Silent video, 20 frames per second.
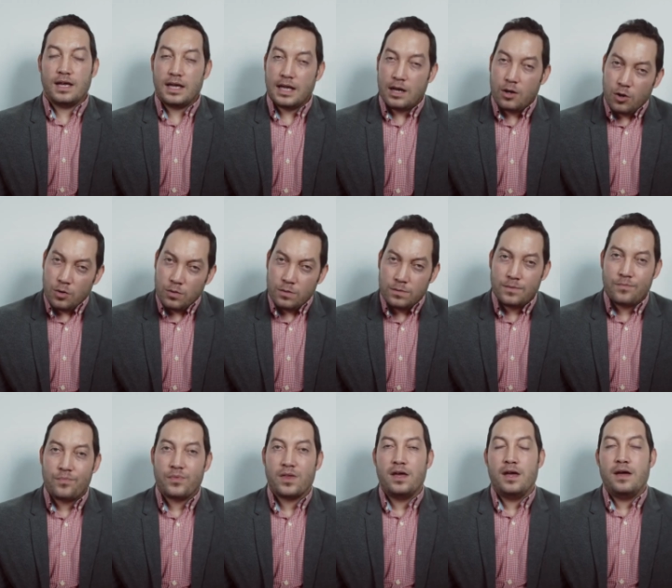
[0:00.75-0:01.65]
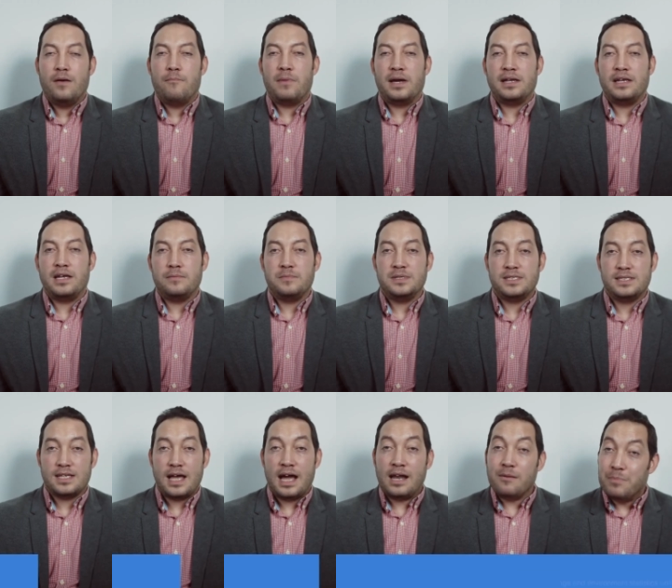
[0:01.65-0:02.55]
Hello, my name
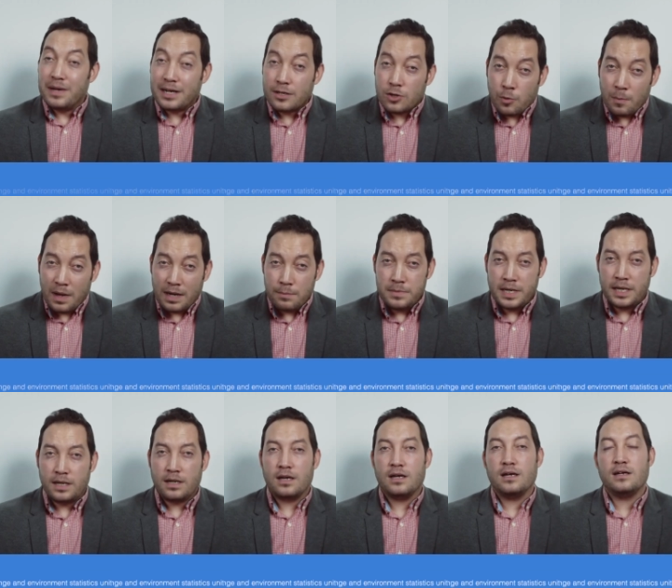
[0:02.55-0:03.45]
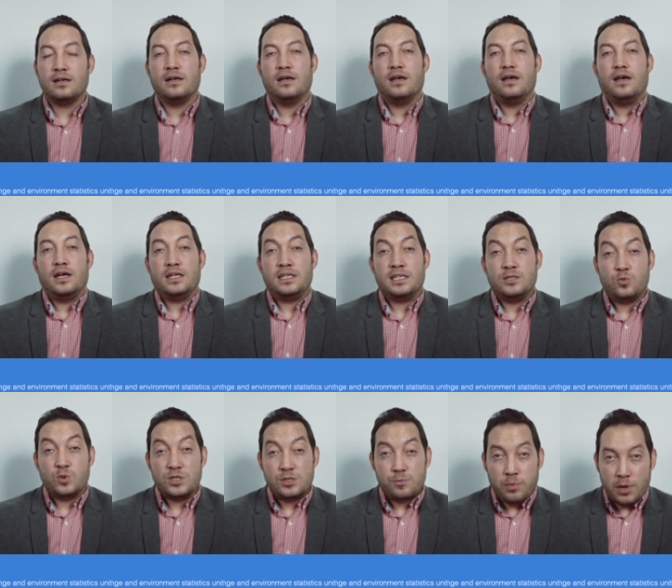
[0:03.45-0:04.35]
is Alberto Malmierka. It is
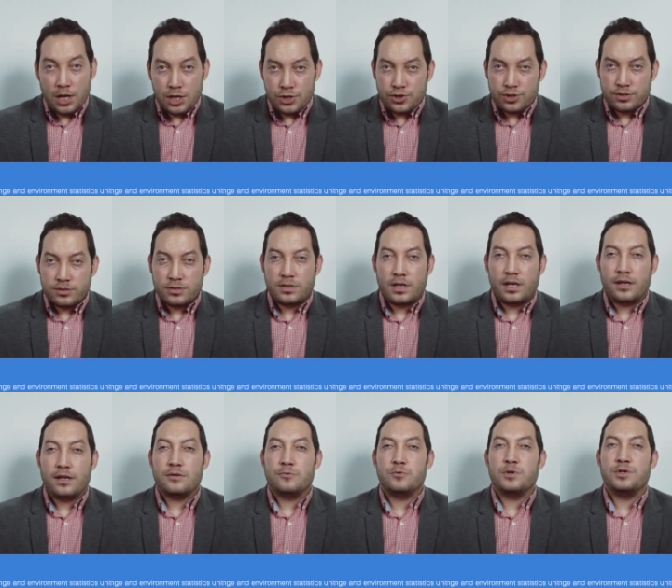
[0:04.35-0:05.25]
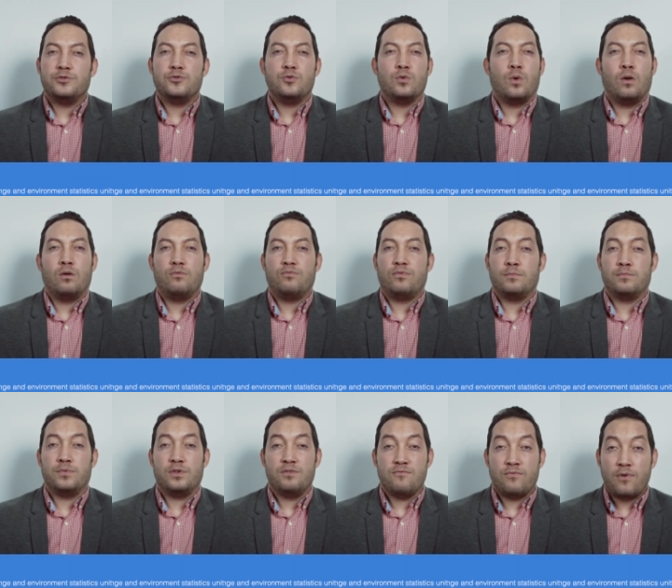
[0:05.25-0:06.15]
with pleasure that I greet you all
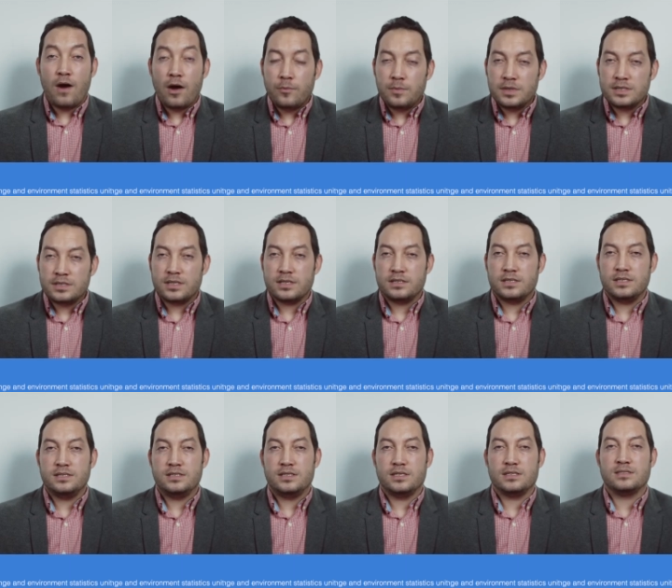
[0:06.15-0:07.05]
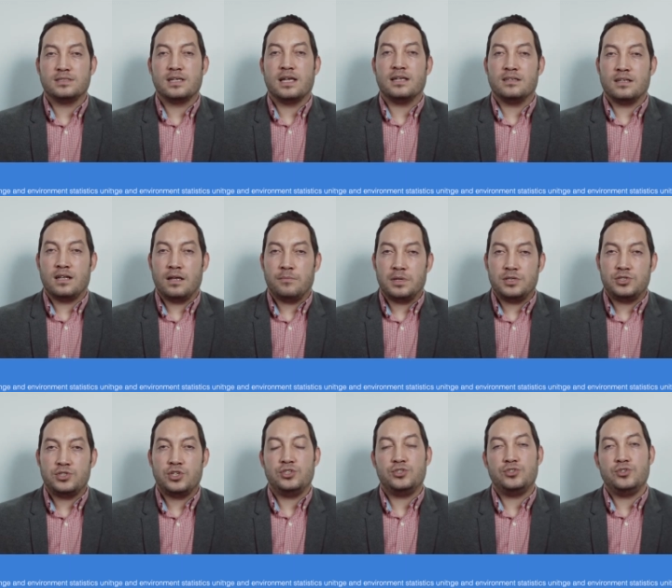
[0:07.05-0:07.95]
from the Environment Statistics and Climate
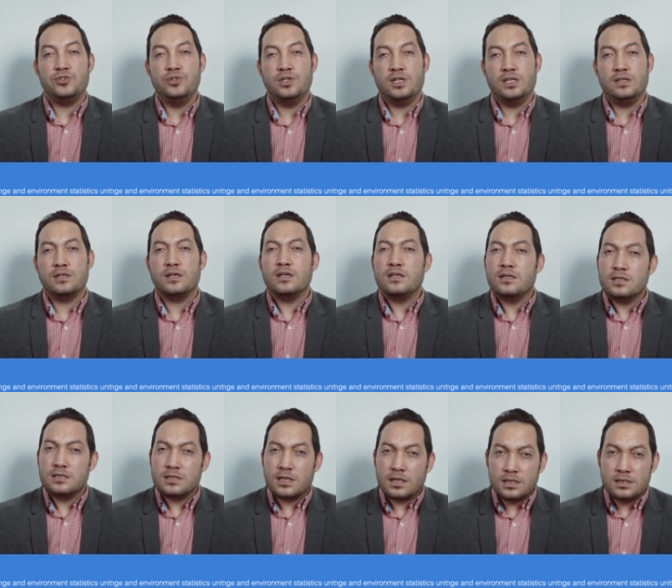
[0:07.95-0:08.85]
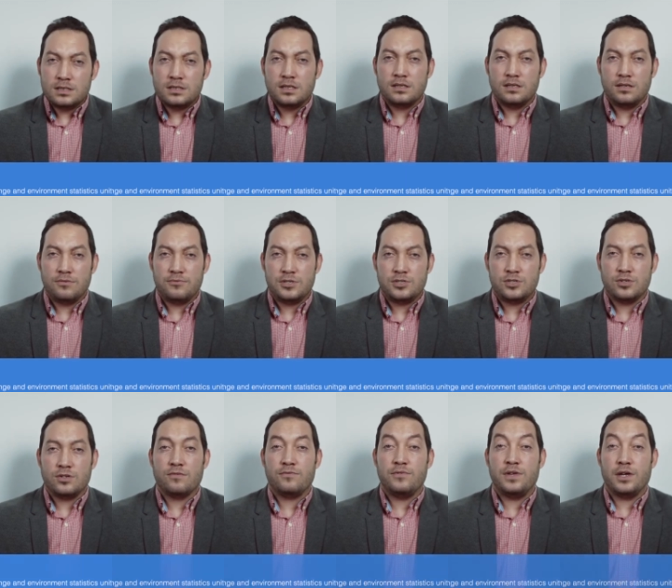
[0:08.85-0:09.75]
Change Unit in the Statistic
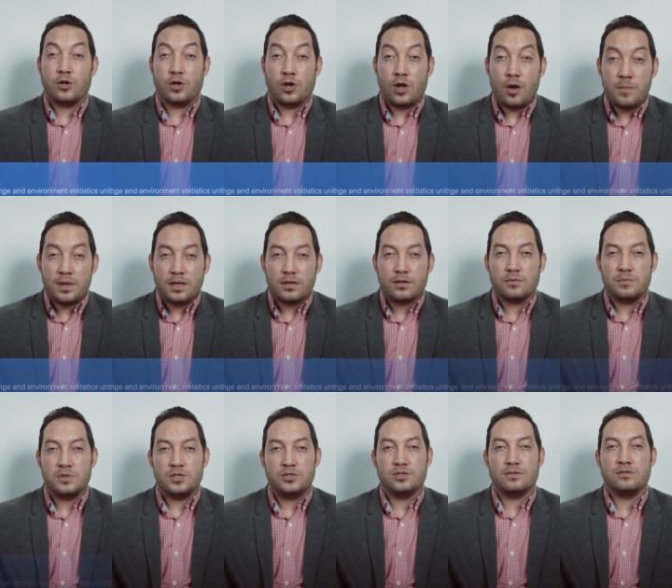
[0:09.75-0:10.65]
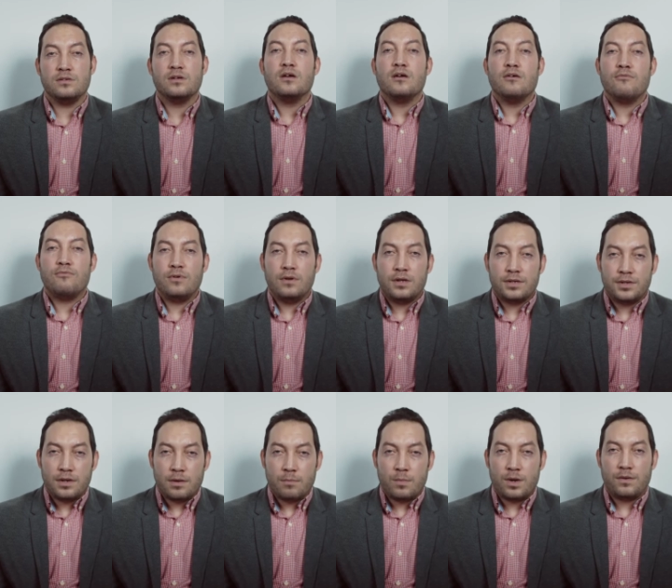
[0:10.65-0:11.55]
Division of the Economic Commission for
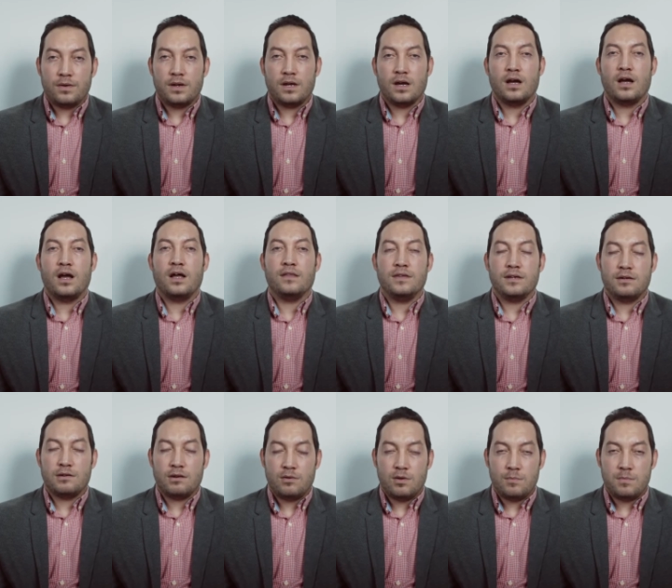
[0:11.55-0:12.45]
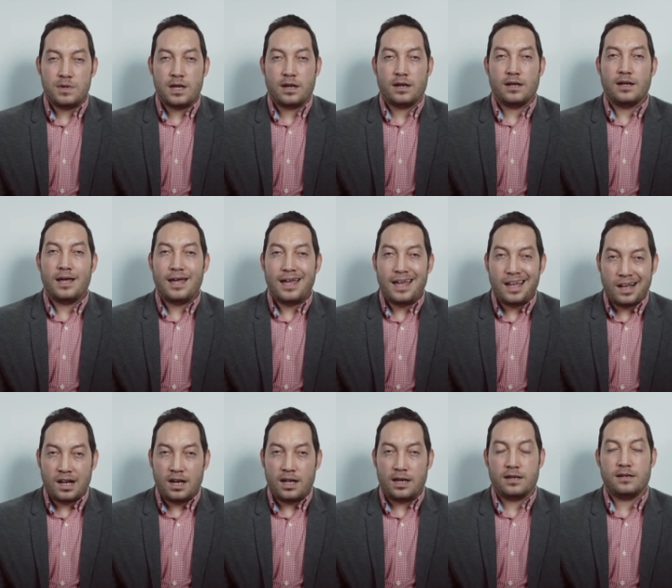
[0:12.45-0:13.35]
Latin America and the Caribbean,
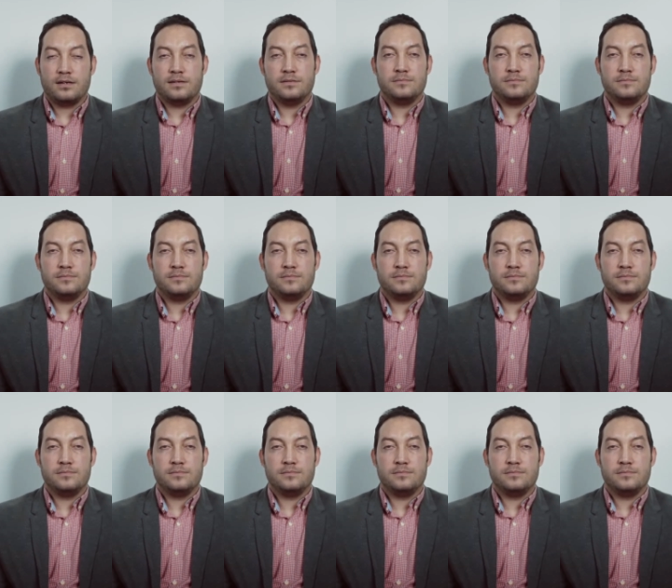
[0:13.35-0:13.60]
ECLAC.